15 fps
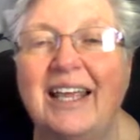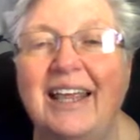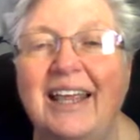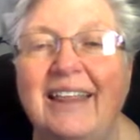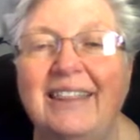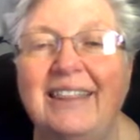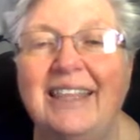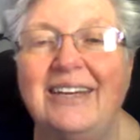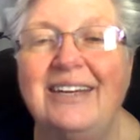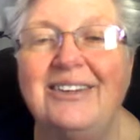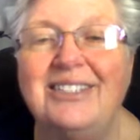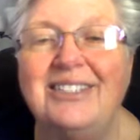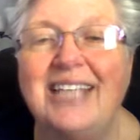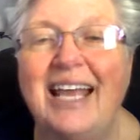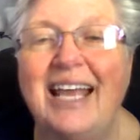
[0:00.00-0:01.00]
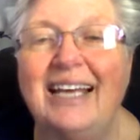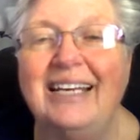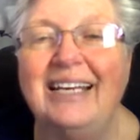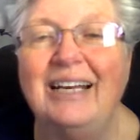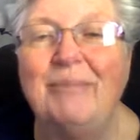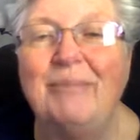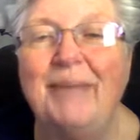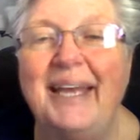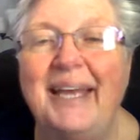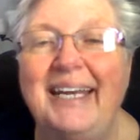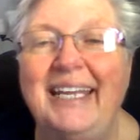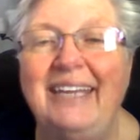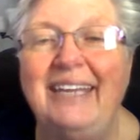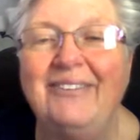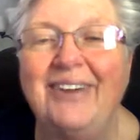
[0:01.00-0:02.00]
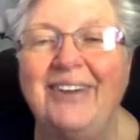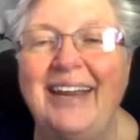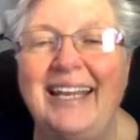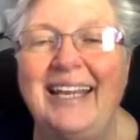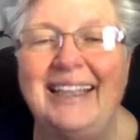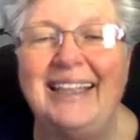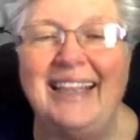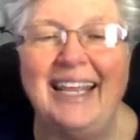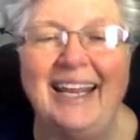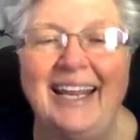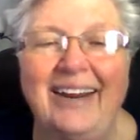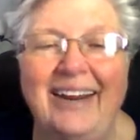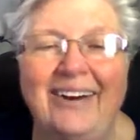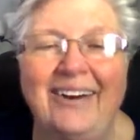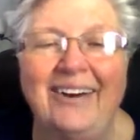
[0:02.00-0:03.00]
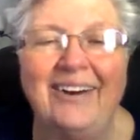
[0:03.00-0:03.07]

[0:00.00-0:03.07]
There's that little bunny right there.